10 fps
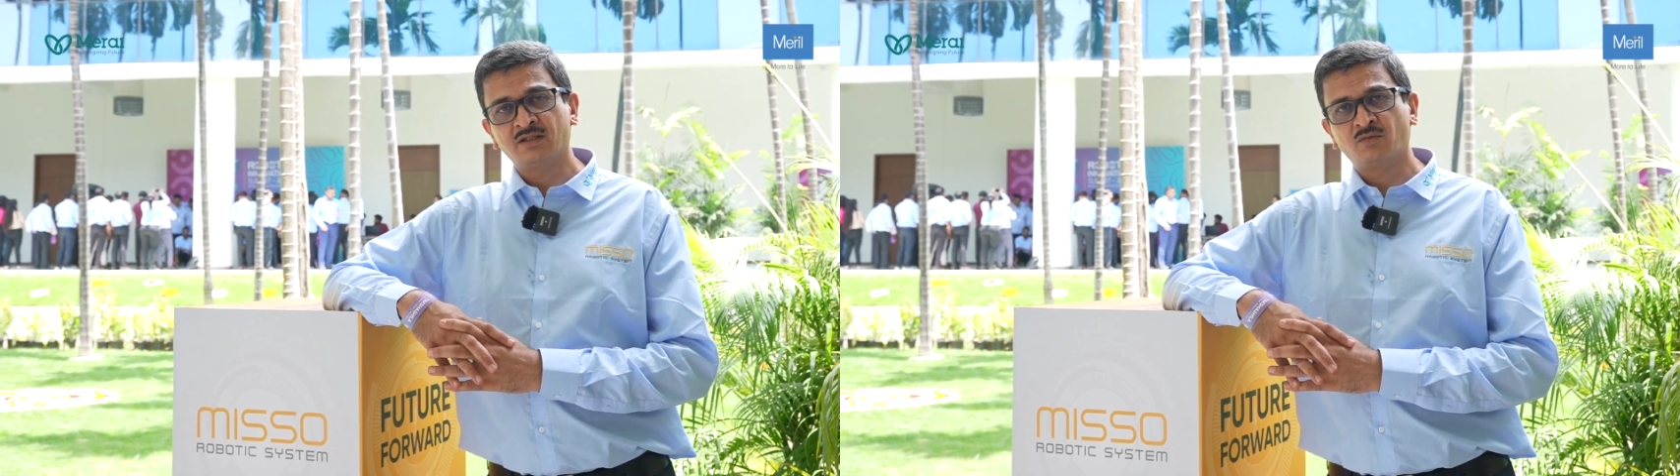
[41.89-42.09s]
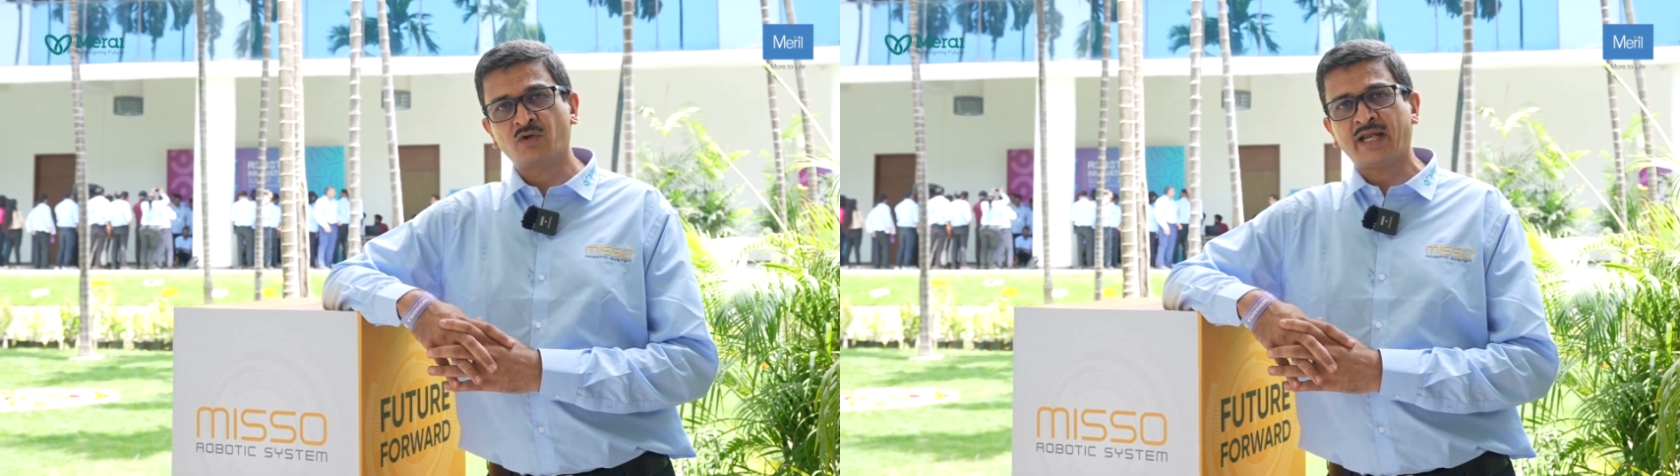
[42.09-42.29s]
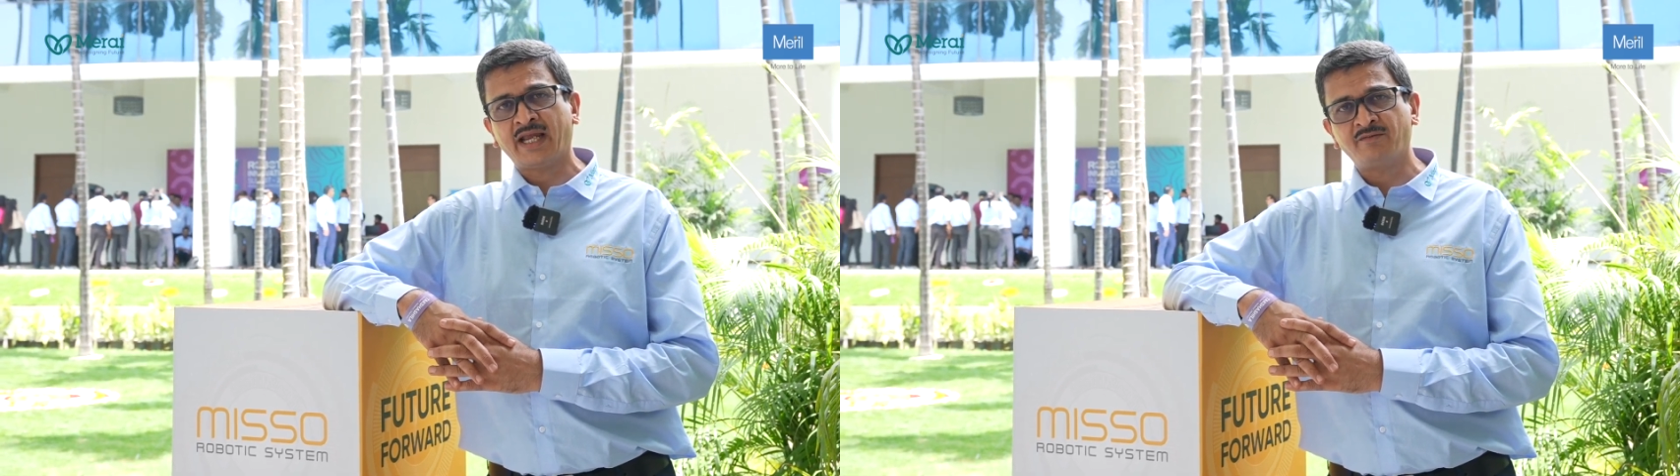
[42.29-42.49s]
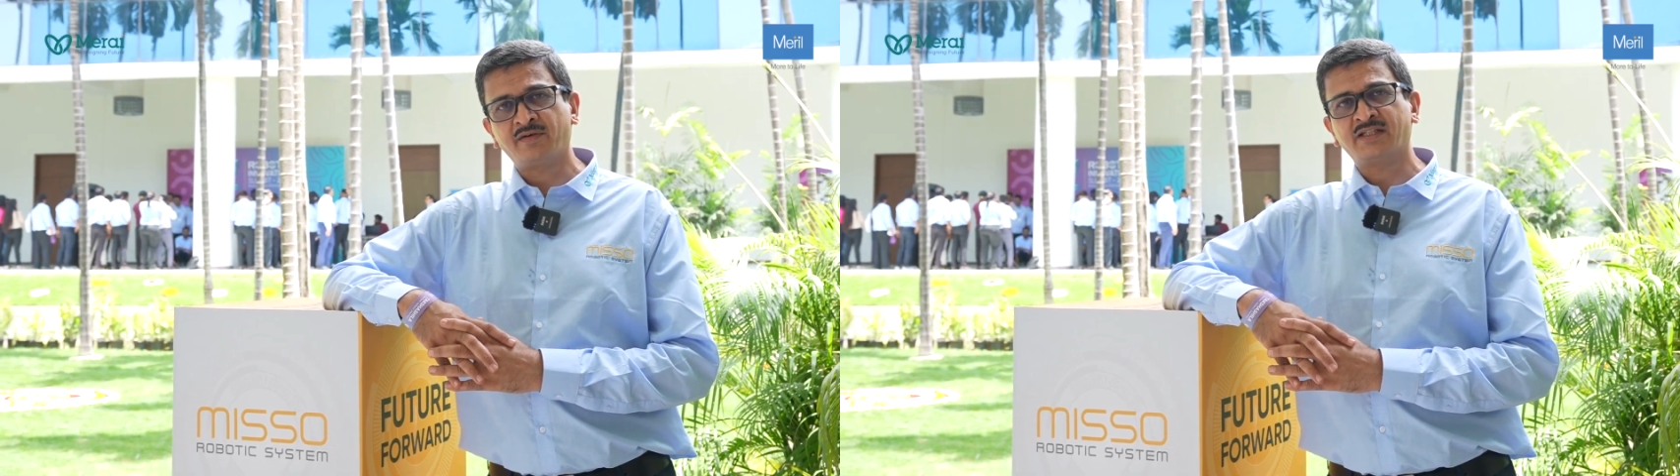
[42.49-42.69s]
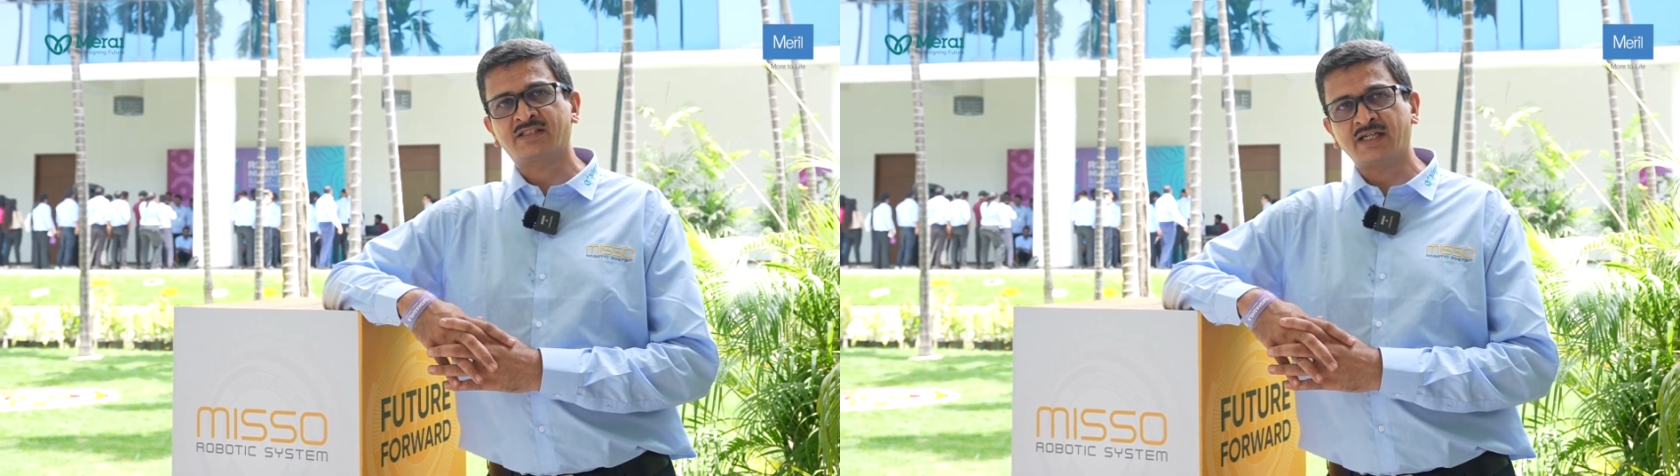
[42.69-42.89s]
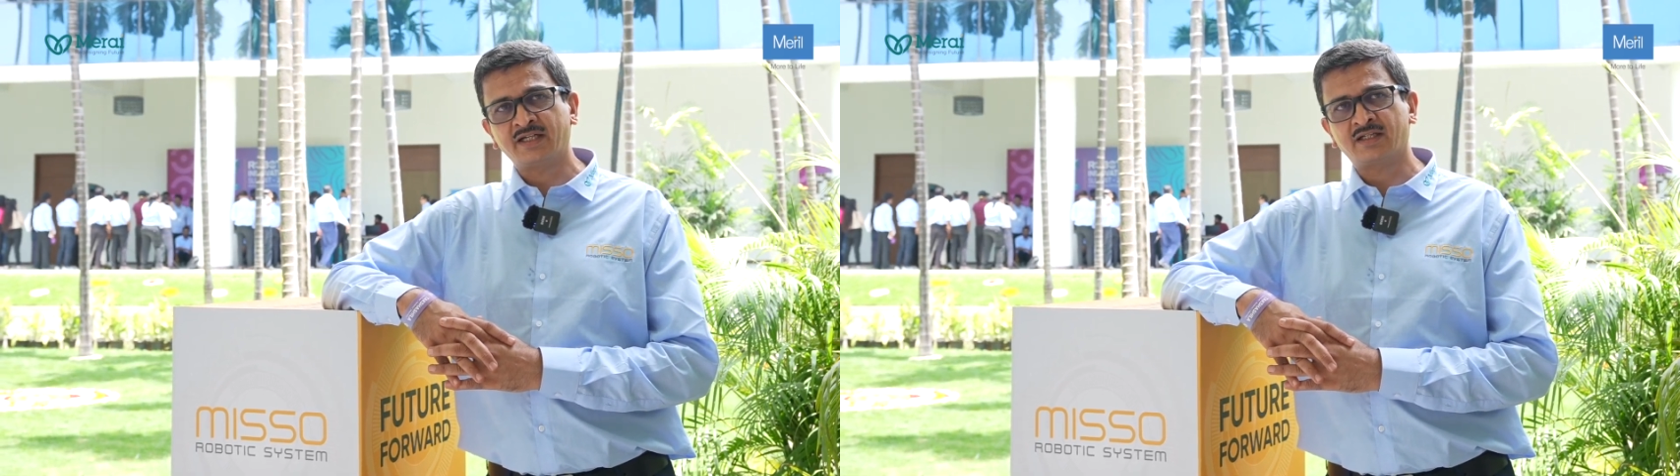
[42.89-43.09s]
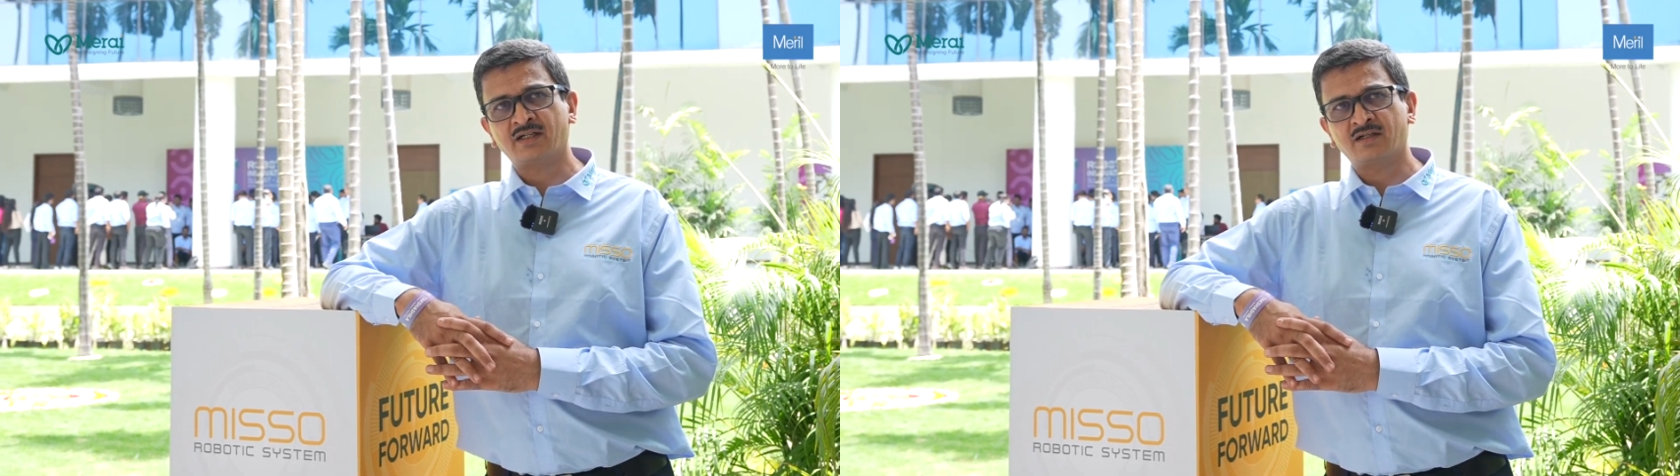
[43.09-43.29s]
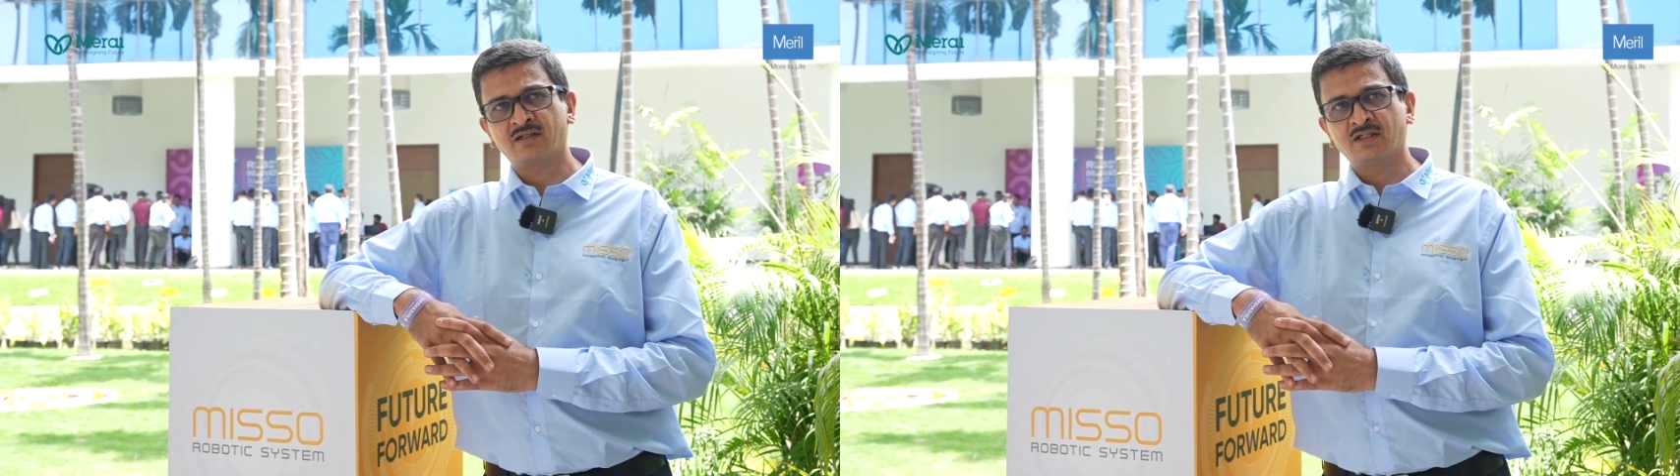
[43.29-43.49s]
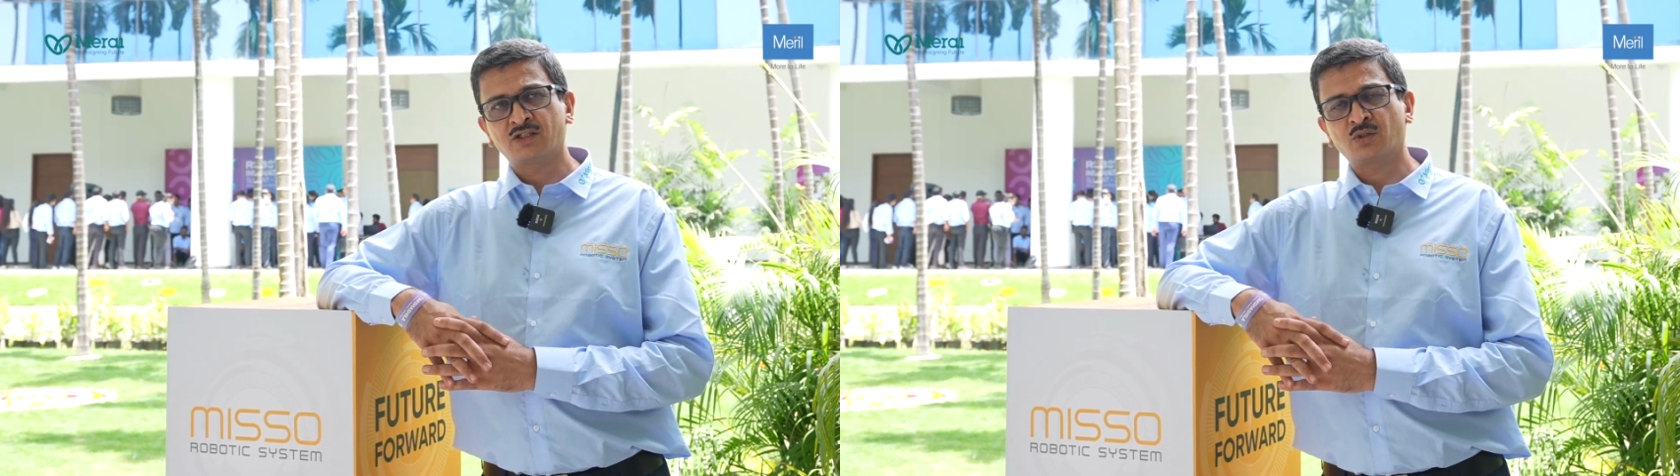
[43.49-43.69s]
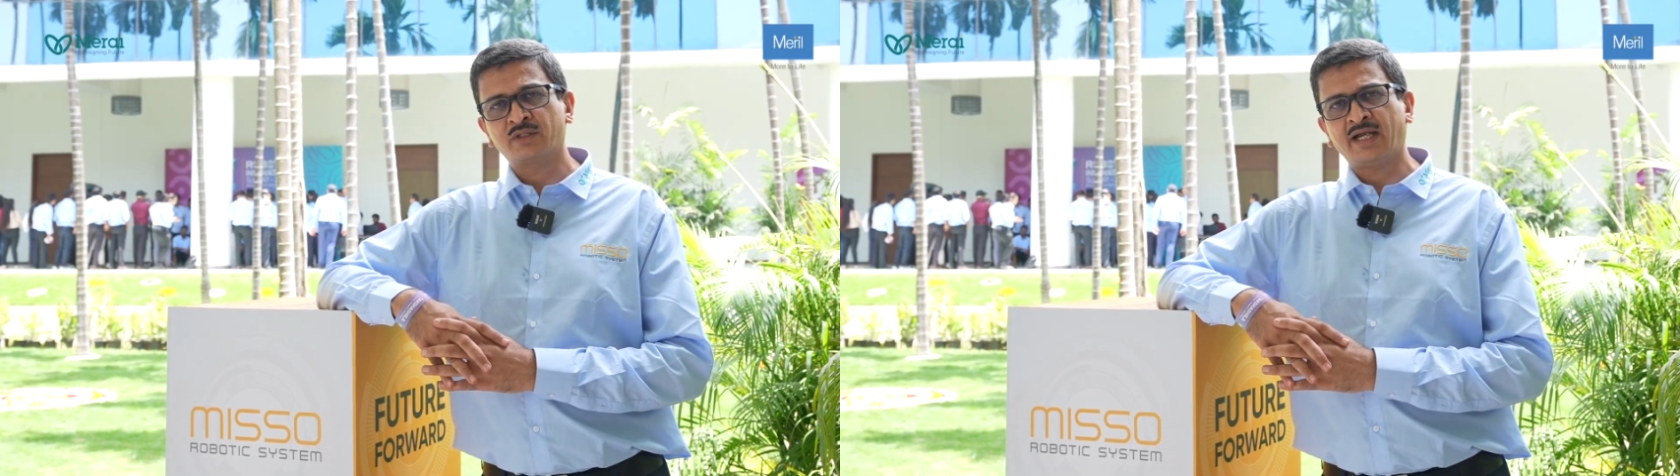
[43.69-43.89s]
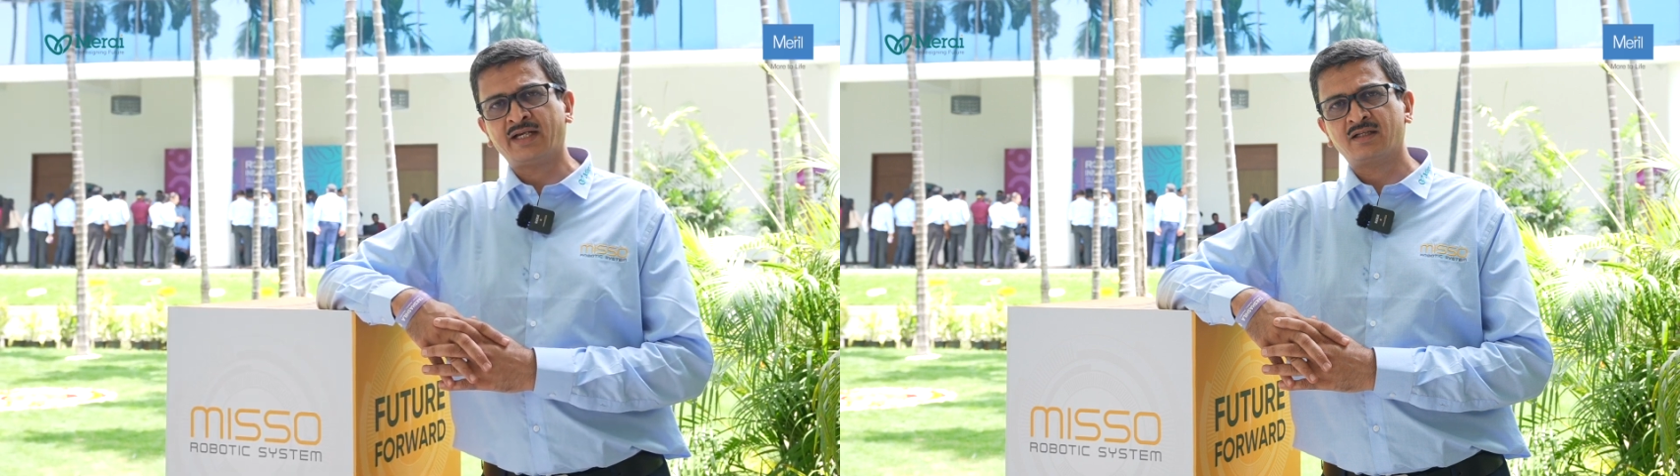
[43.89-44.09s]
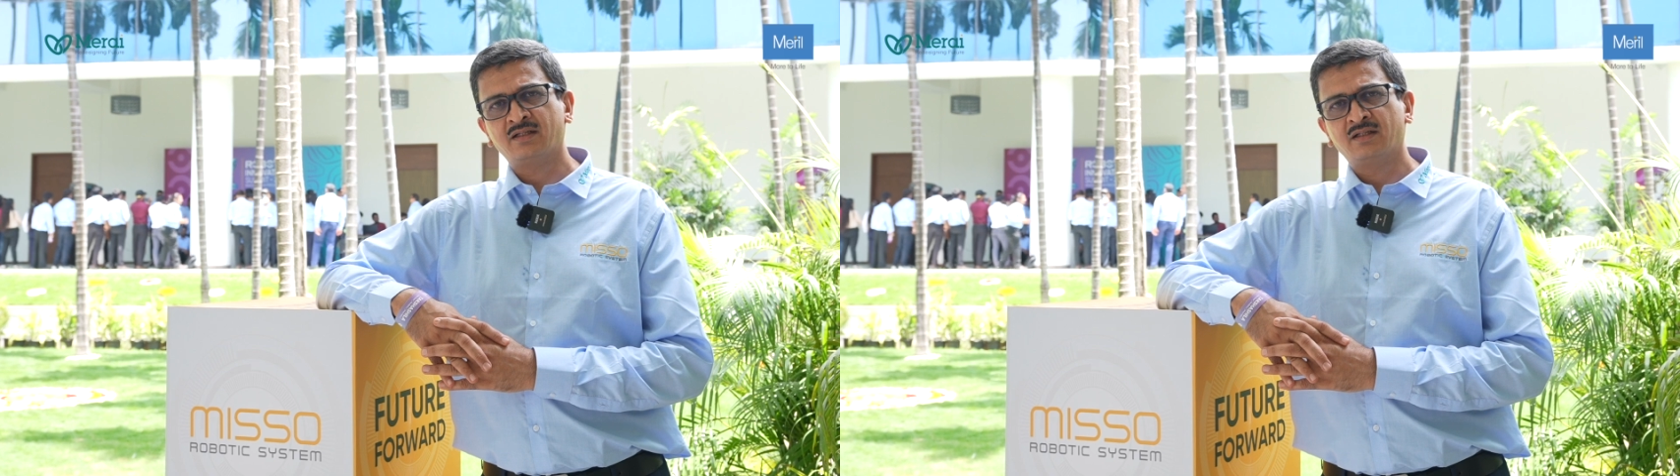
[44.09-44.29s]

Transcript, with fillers: for every center so that